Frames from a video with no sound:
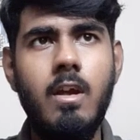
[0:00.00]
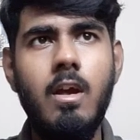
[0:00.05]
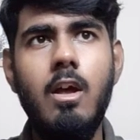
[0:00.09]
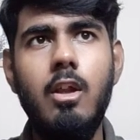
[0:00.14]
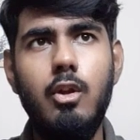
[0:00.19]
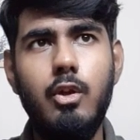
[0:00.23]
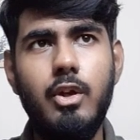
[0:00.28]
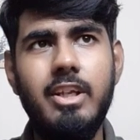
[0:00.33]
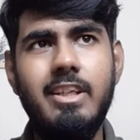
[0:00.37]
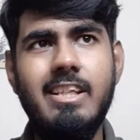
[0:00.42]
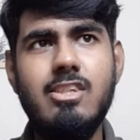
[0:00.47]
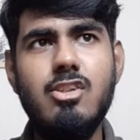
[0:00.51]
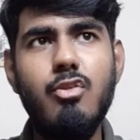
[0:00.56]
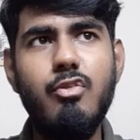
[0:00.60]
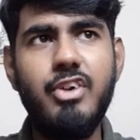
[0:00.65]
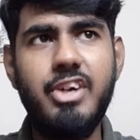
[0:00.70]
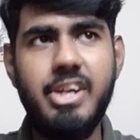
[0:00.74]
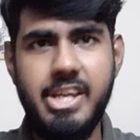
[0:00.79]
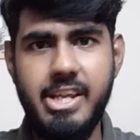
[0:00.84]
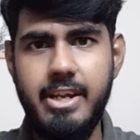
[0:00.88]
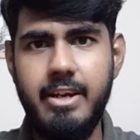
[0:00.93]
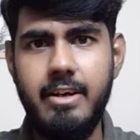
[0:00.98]
Look at this over
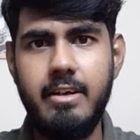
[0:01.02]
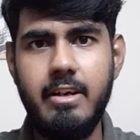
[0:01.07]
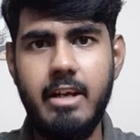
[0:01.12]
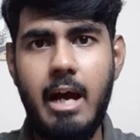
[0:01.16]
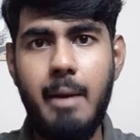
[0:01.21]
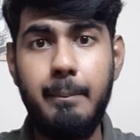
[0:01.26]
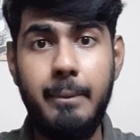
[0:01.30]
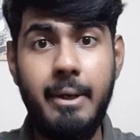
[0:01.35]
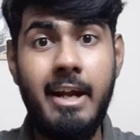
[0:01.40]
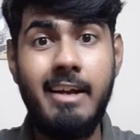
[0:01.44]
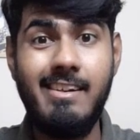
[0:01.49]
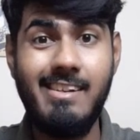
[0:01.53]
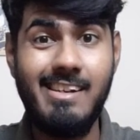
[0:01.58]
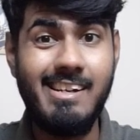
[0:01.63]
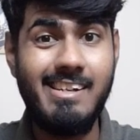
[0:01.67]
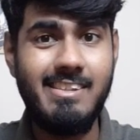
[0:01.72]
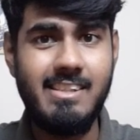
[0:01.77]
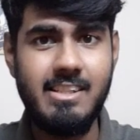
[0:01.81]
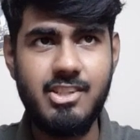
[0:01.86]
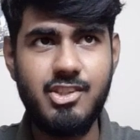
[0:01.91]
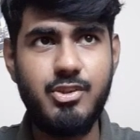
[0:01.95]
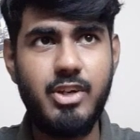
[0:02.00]
here. I'm going to
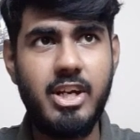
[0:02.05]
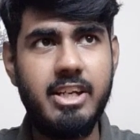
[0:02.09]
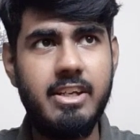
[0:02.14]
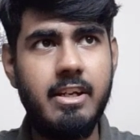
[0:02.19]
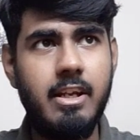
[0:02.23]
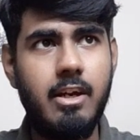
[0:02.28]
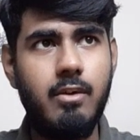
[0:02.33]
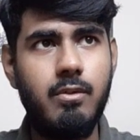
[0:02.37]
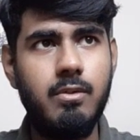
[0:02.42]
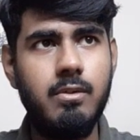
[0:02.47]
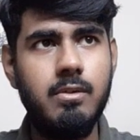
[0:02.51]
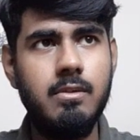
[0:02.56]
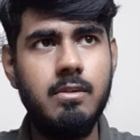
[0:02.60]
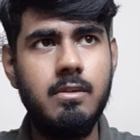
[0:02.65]
delete this right now.